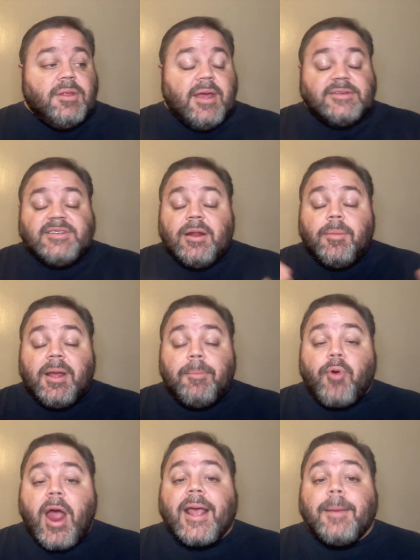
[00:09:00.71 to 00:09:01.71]
the NCAA
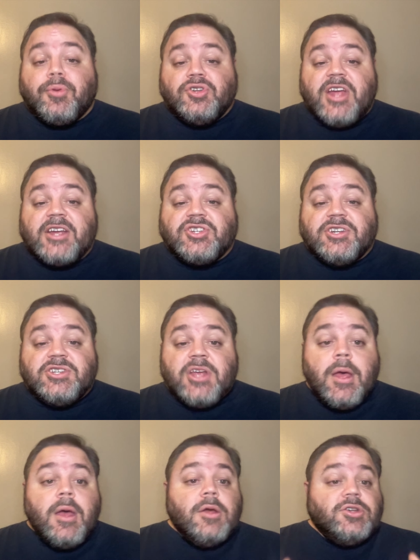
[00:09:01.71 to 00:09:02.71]
bracket projections
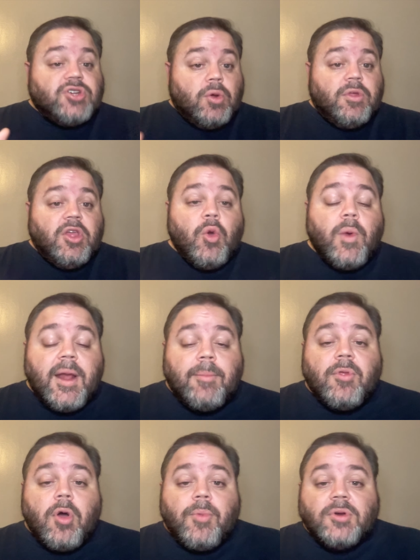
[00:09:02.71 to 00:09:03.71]
show the
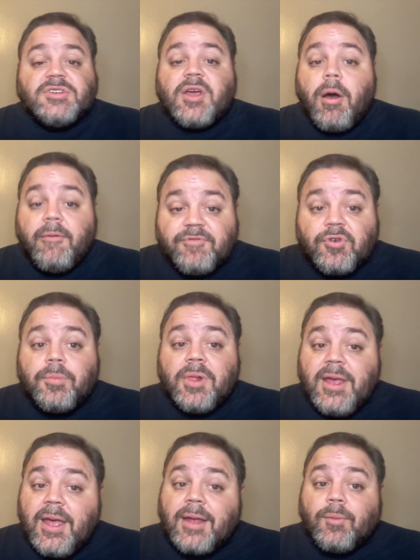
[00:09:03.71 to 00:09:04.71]
UNM Lobos
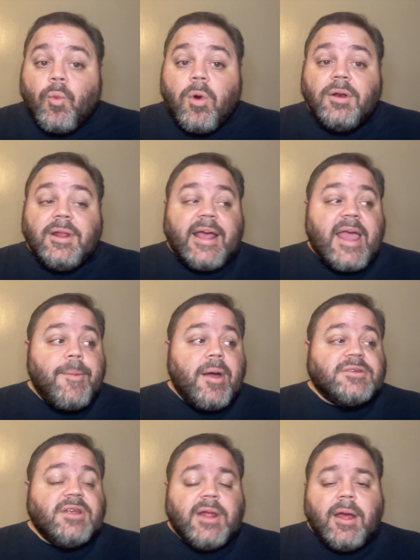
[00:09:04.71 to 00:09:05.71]
comfortably in. One that came
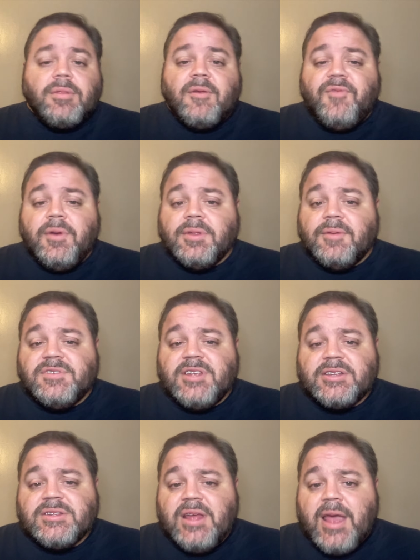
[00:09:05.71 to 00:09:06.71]
out today on the field of
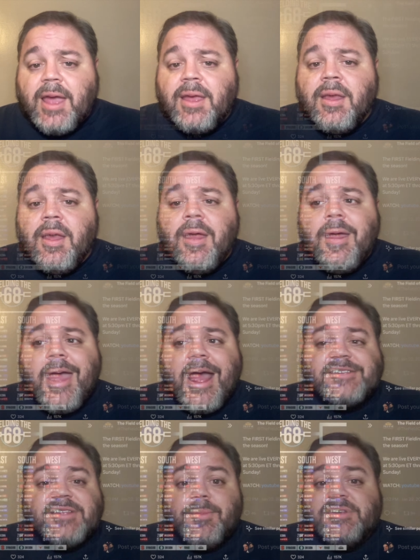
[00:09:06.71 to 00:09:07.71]
68
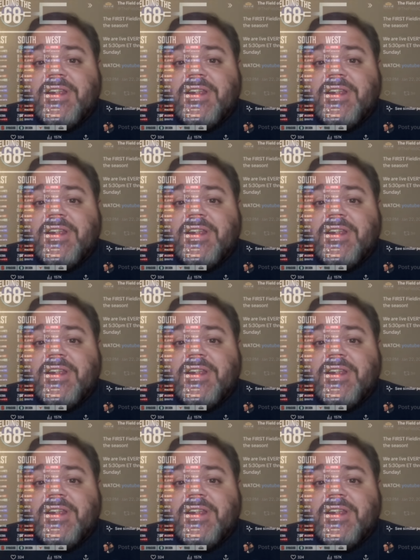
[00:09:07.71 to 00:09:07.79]
has them as